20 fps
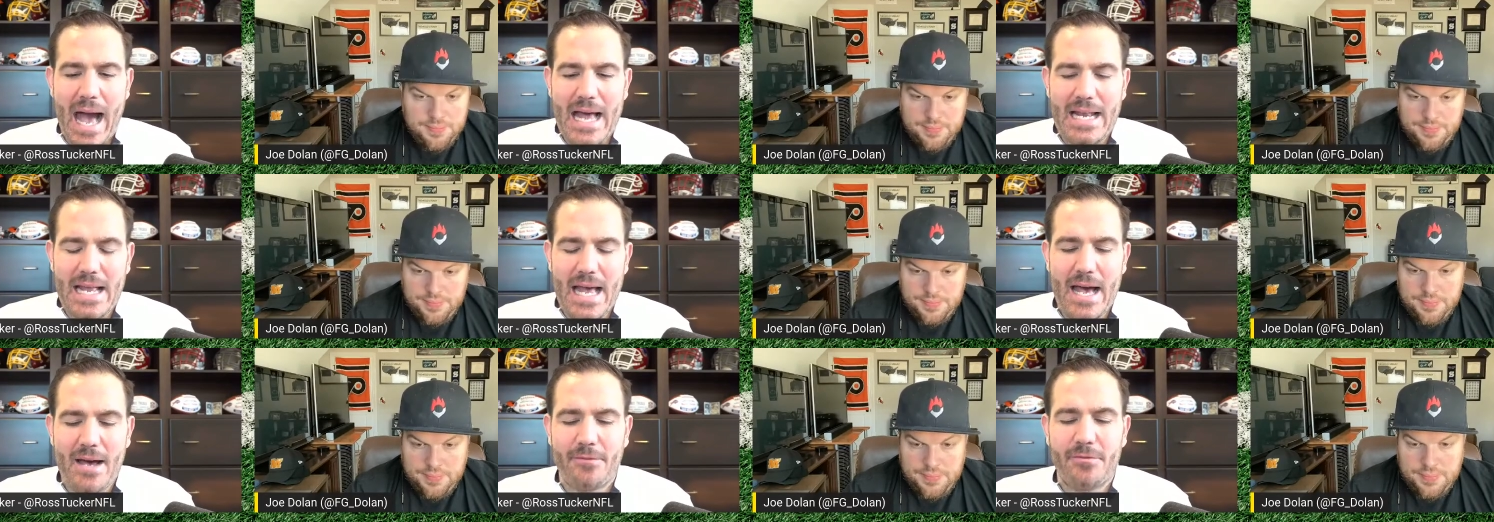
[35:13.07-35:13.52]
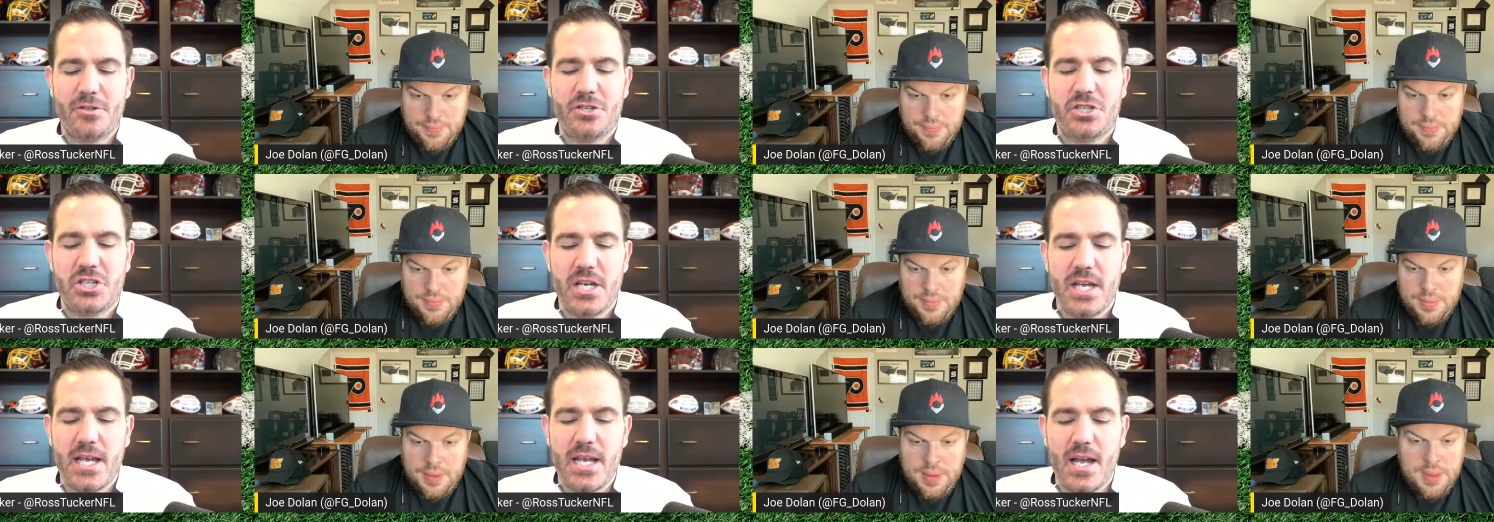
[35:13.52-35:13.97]
Speaker 1: at
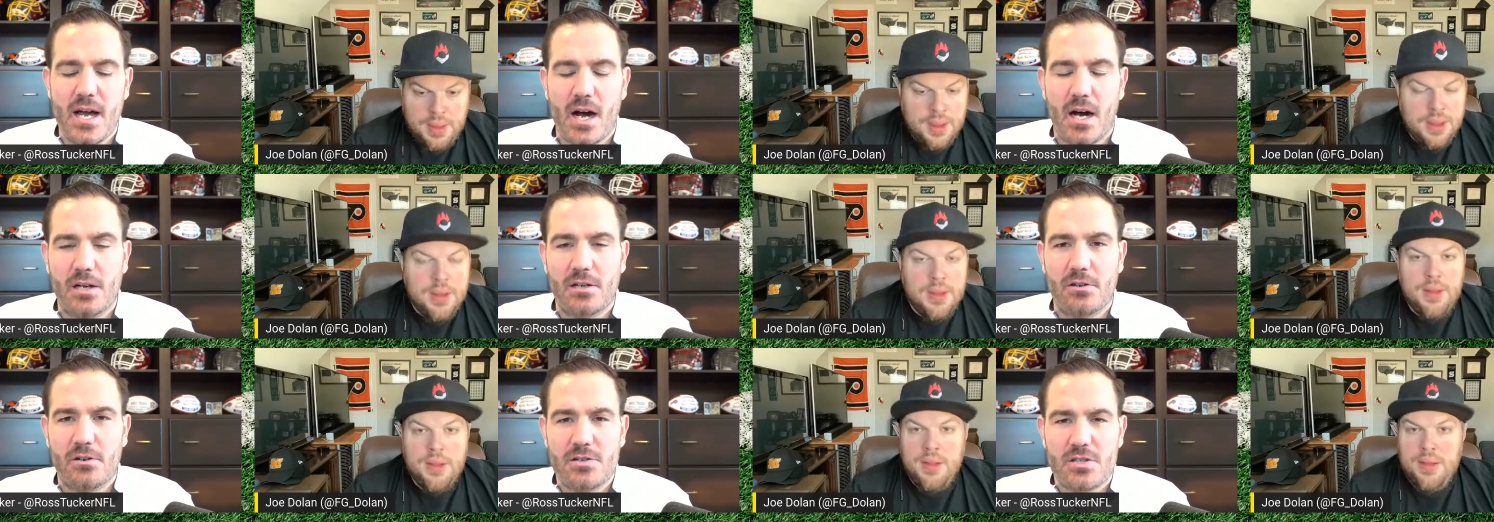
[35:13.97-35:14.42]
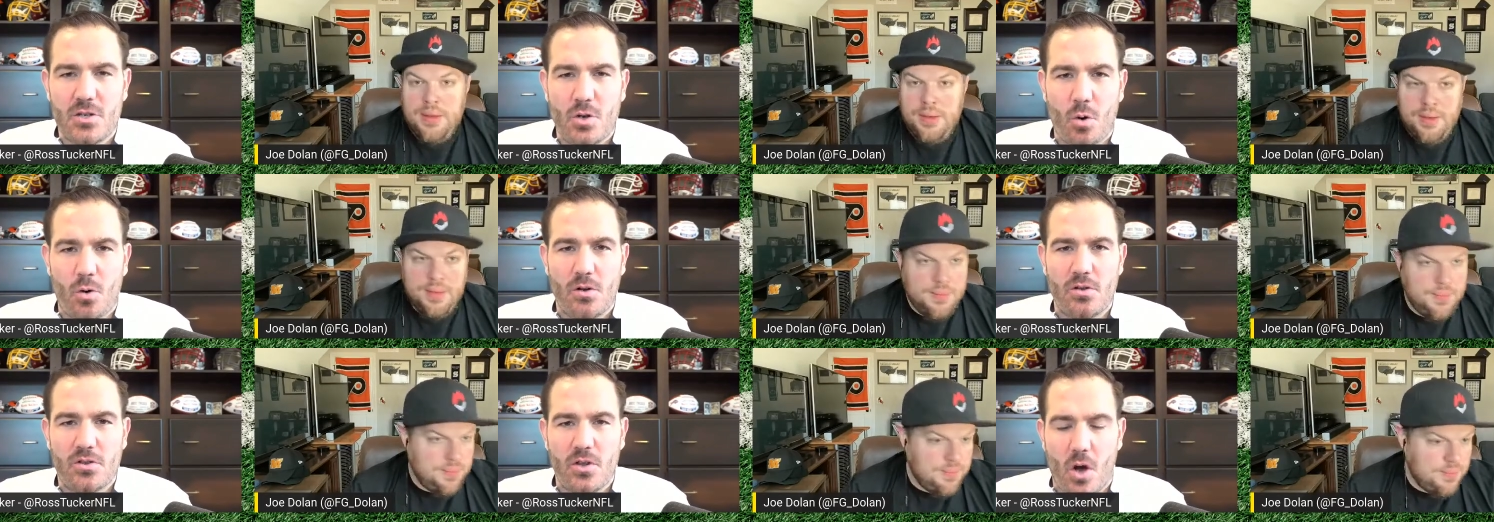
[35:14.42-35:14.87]
FG
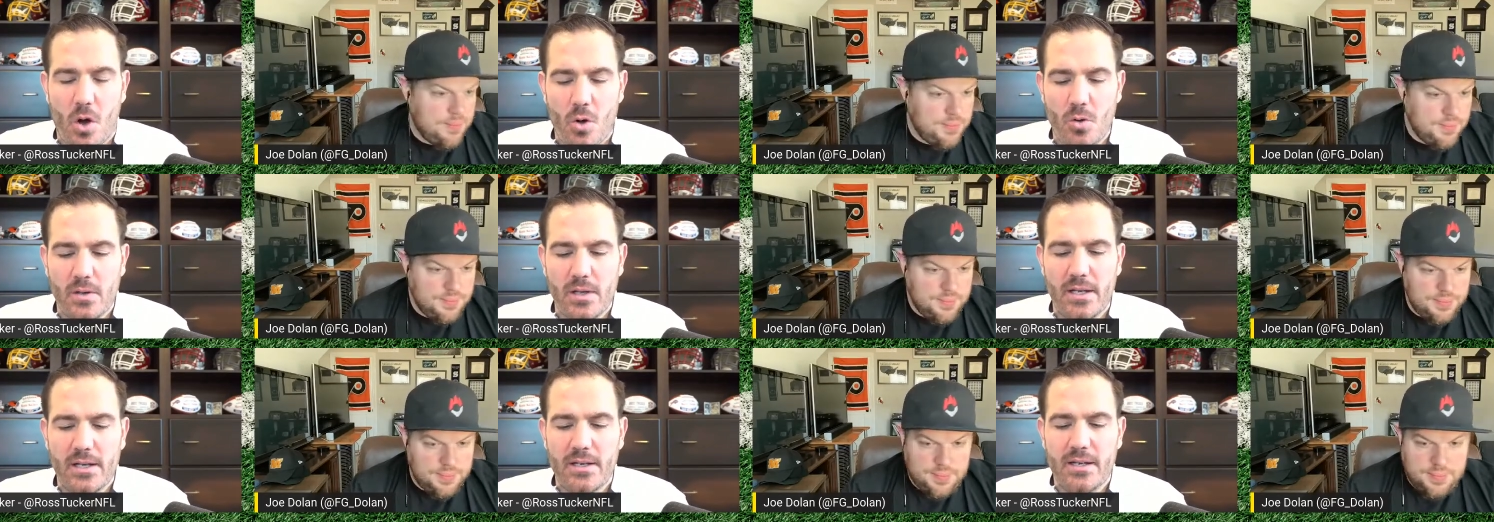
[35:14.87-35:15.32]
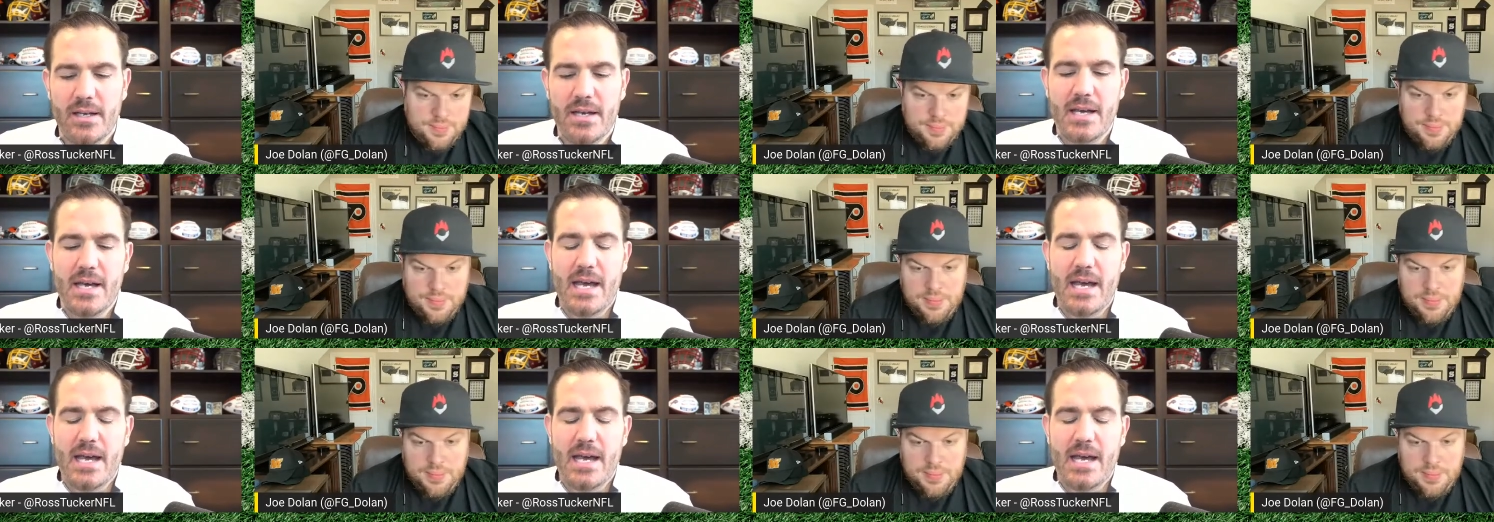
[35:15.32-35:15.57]
underscore Dolan.